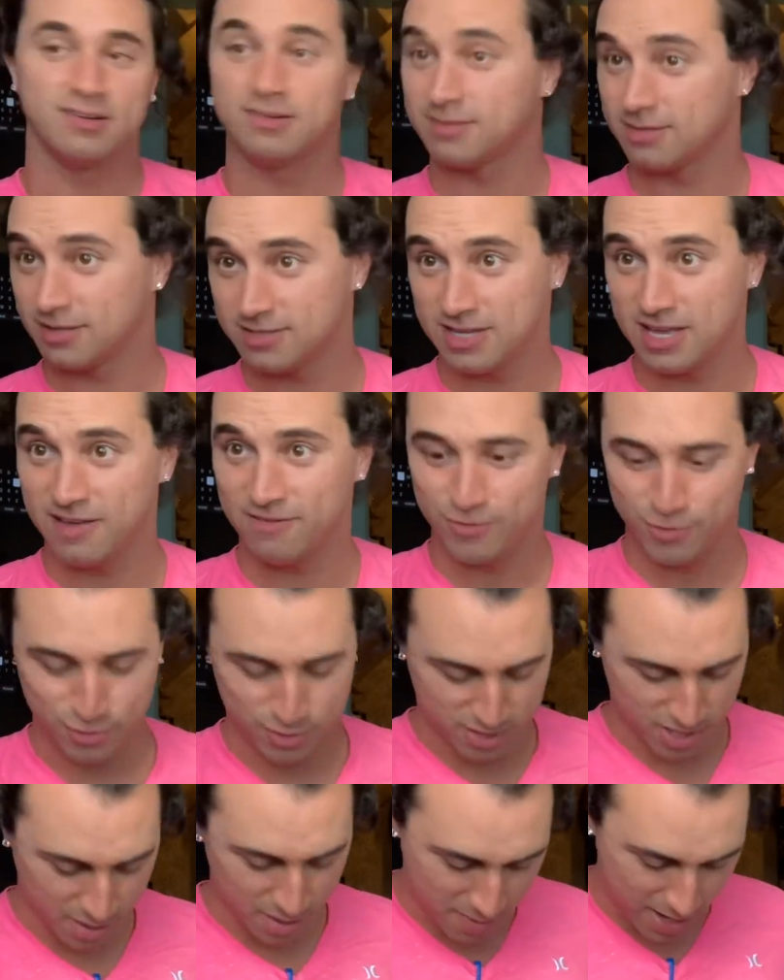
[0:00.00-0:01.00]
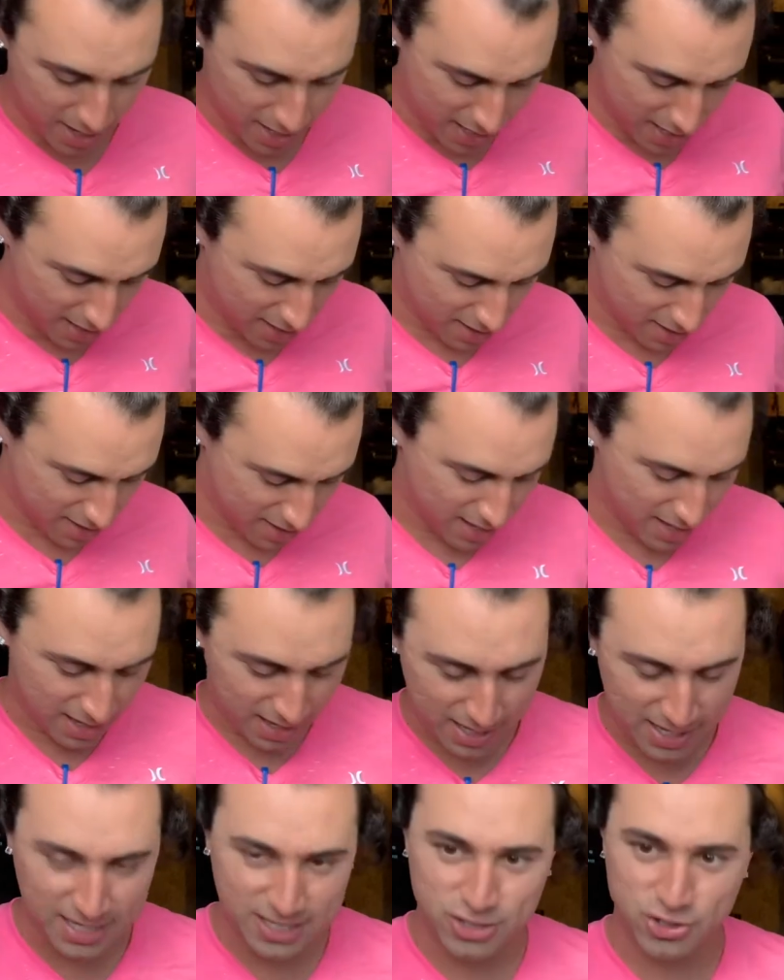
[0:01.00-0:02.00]
Save you some money,
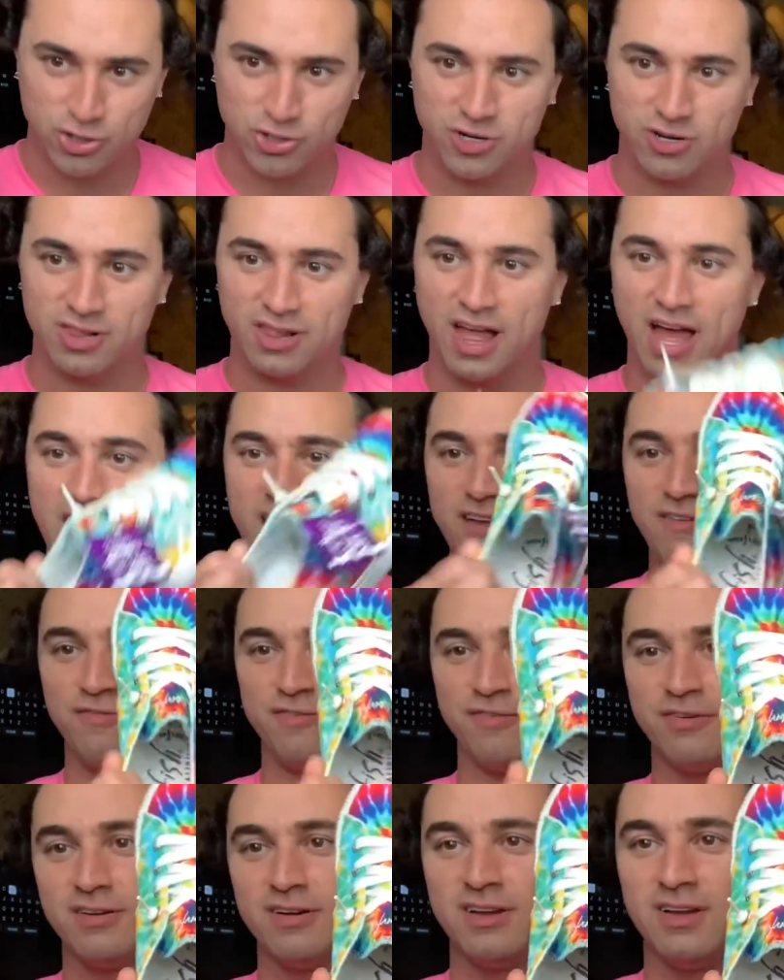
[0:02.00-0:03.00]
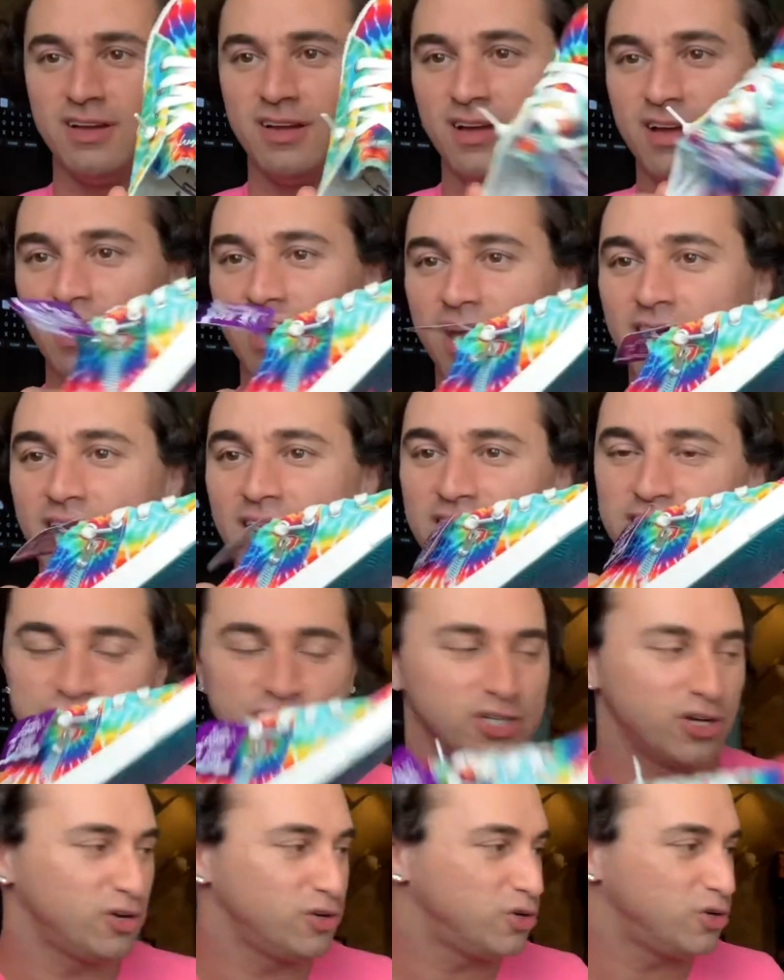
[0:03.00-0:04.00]
get your life. And I
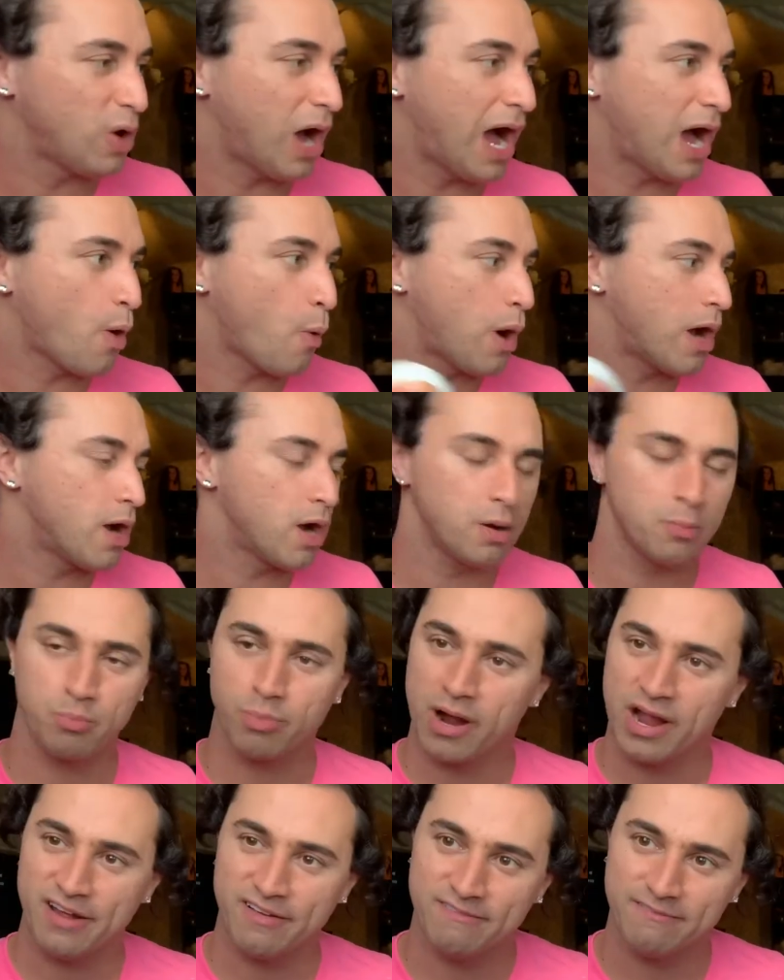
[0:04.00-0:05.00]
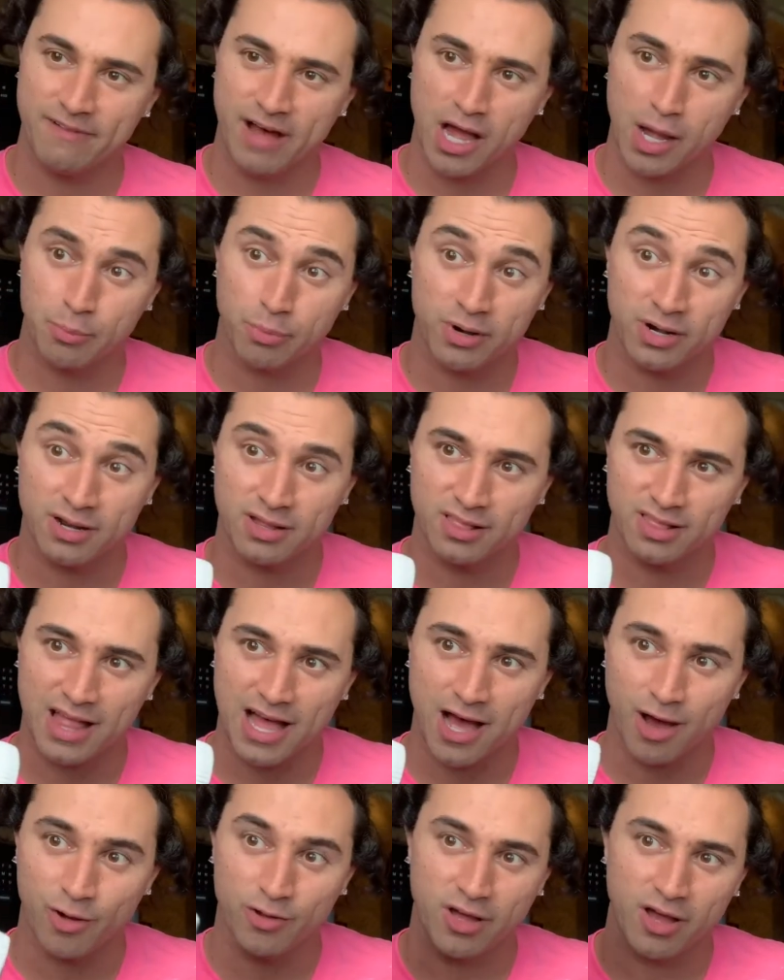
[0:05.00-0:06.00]
showed you, I wear bright, vibrant,
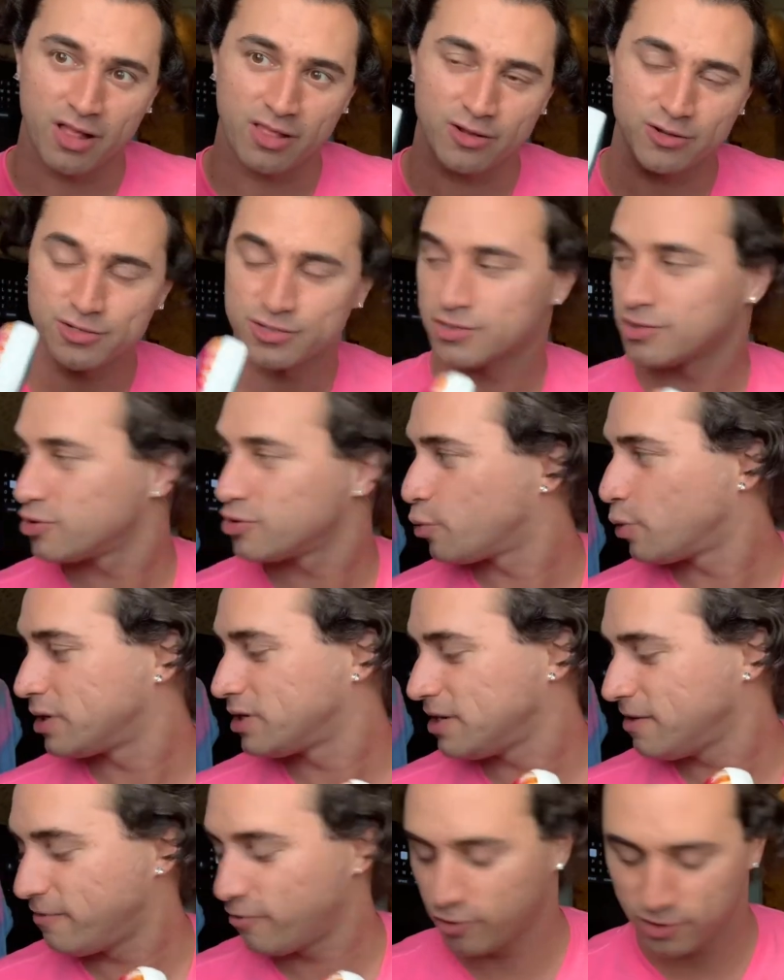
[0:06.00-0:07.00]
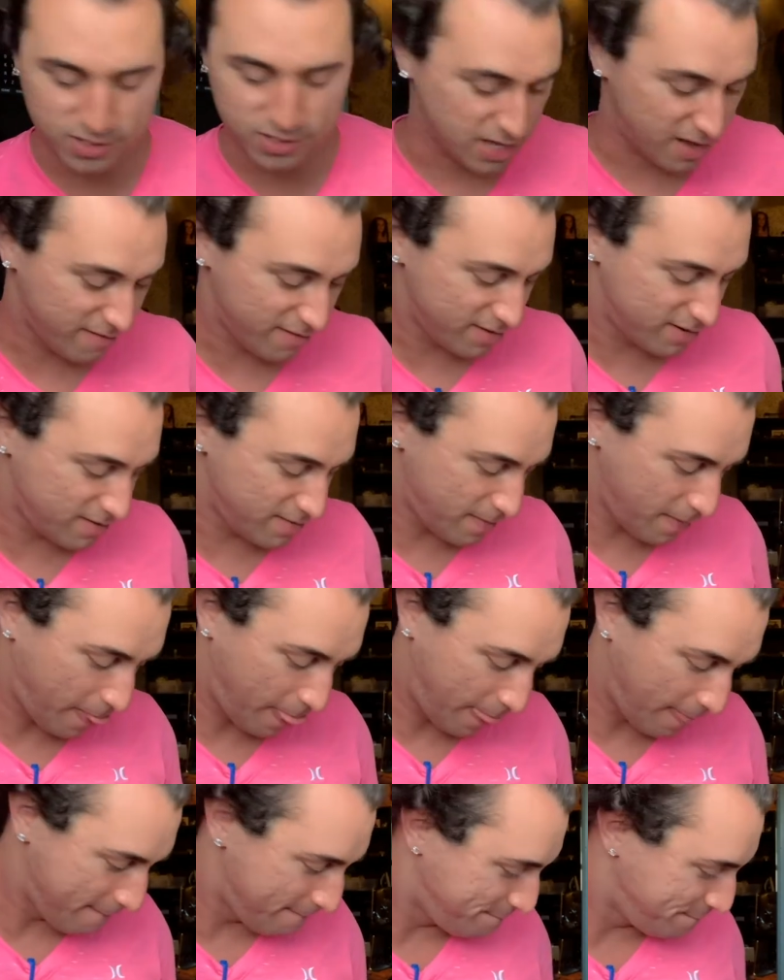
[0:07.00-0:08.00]
loud colors
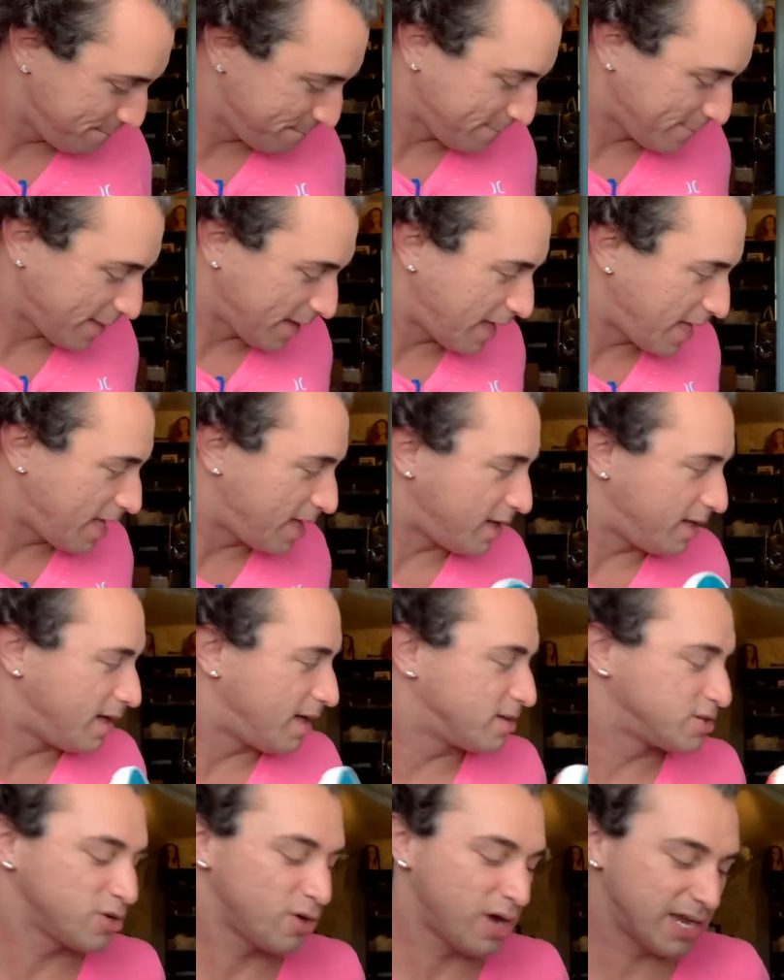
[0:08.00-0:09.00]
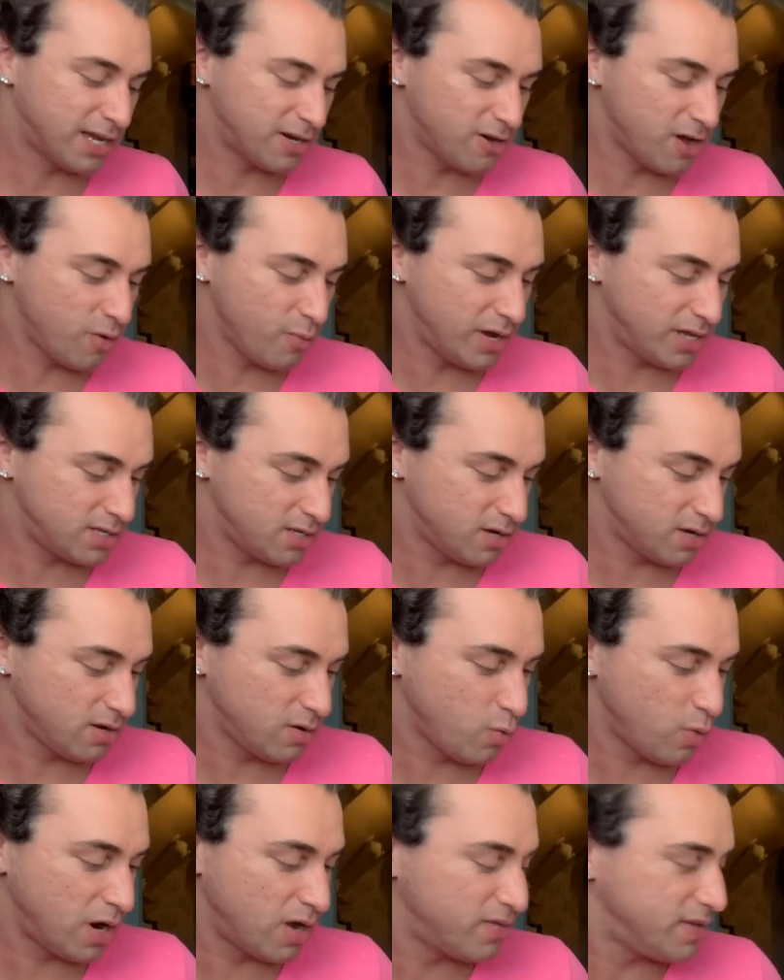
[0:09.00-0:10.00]
24/7. So I cannot wait to
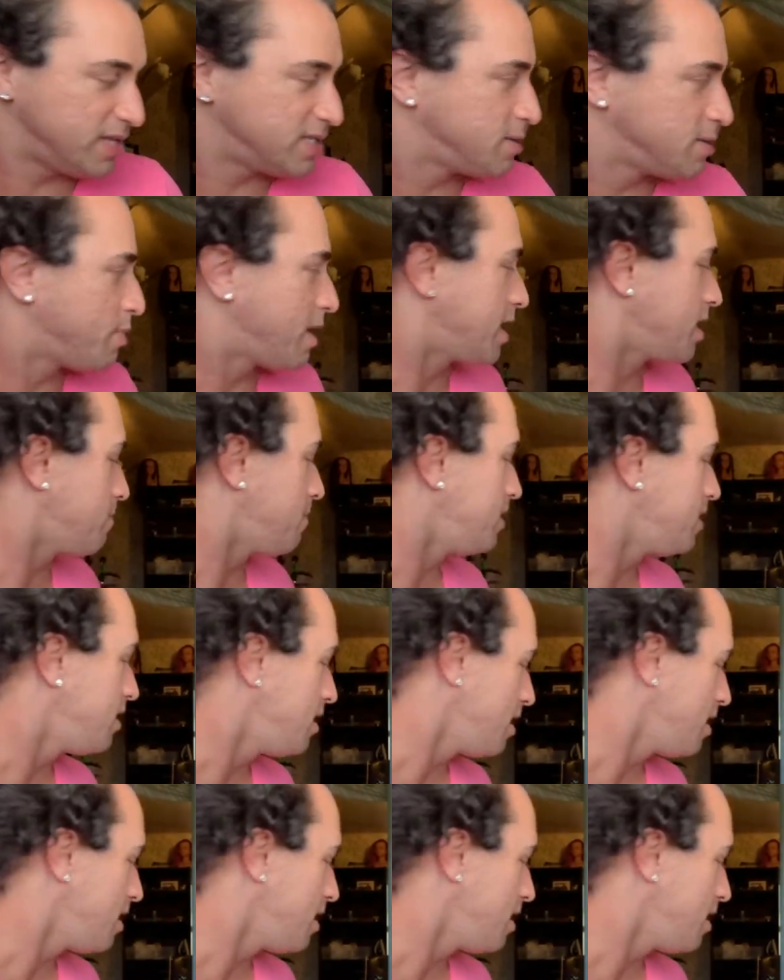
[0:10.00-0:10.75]
wear these and break them in.